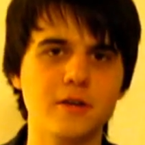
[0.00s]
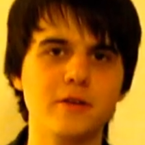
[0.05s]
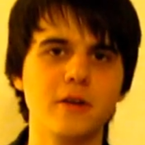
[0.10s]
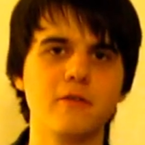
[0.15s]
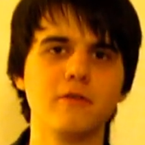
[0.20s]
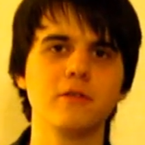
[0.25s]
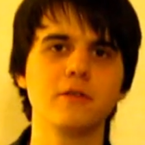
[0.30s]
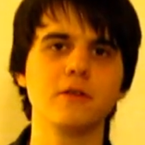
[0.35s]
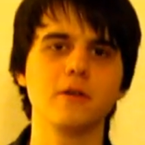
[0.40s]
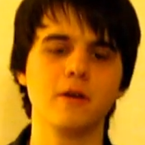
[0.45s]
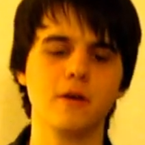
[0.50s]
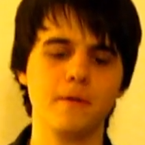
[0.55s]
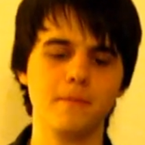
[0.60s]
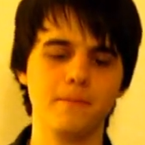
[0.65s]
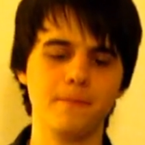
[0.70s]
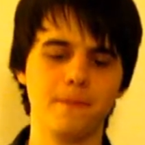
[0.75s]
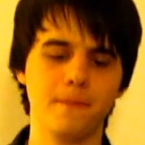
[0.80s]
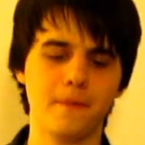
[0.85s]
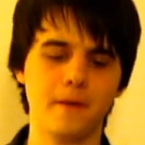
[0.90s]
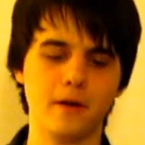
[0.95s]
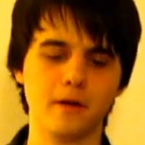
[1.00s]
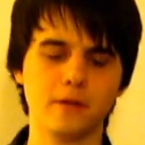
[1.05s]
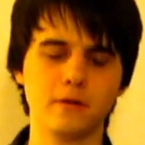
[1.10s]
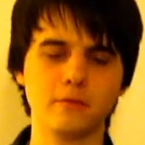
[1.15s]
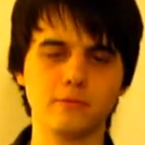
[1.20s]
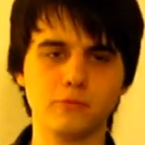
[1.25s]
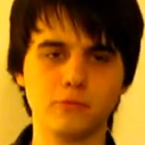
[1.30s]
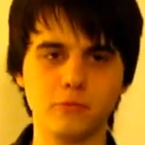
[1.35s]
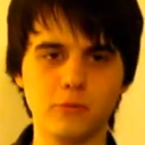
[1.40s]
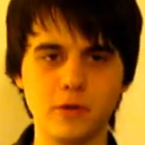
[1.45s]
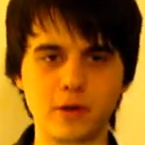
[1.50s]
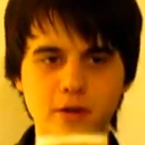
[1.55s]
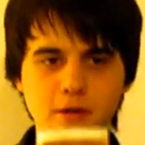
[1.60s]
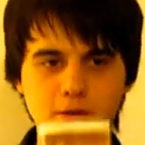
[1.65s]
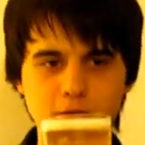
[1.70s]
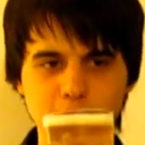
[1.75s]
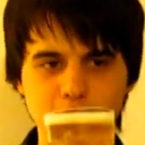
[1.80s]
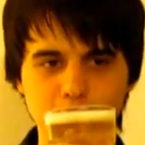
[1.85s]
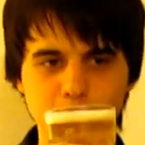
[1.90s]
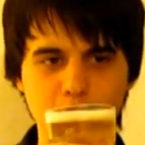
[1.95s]
Yeah, definitely. I can
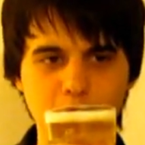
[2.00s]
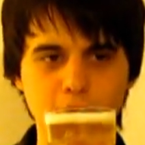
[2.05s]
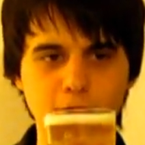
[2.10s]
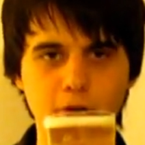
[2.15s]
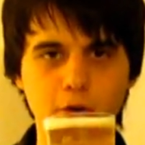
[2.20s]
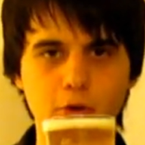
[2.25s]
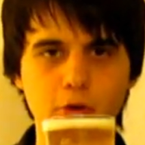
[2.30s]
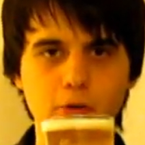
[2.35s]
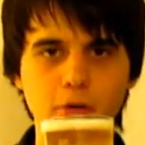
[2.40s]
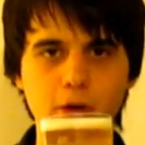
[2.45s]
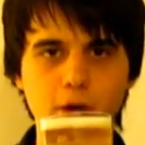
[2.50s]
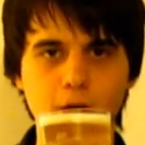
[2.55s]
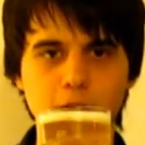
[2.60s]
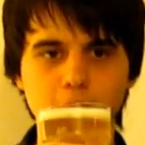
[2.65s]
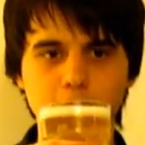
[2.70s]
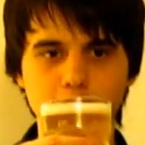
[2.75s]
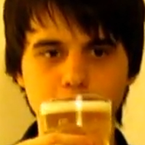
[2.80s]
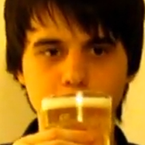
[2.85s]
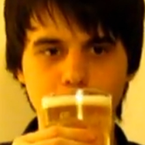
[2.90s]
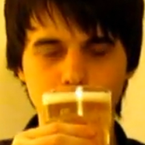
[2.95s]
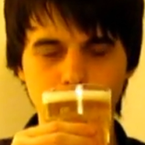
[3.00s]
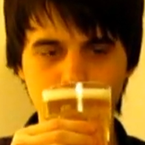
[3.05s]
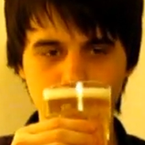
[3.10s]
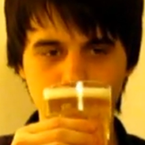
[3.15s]
really smell the coriander